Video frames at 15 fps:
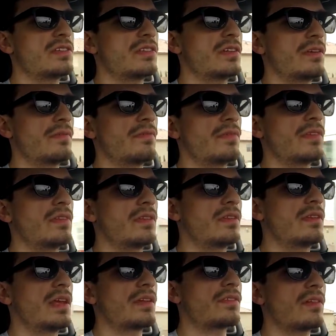
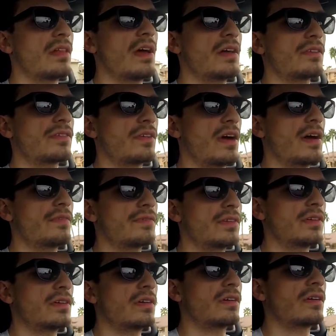It gets a lot
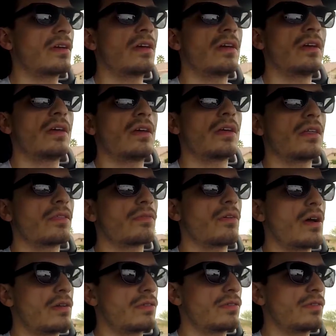softer,
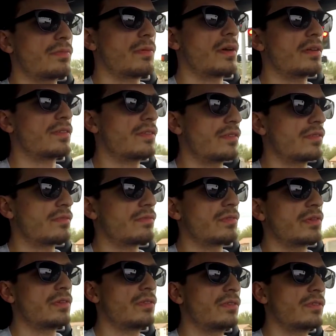throttle response is
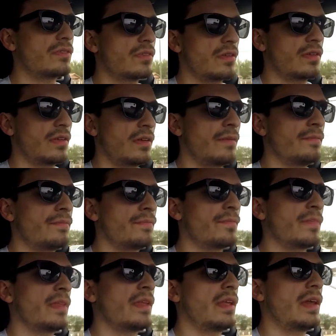reduced,
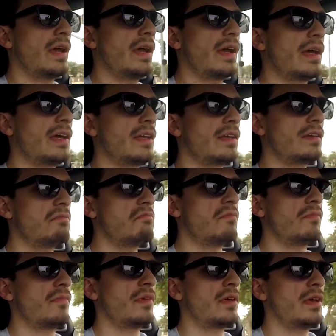
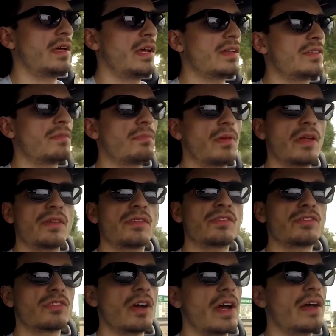and it's a pleasant
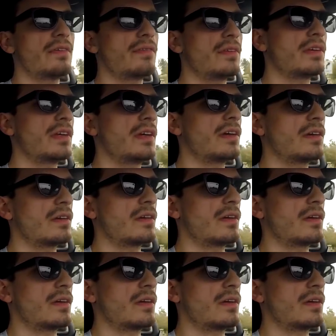drive in here.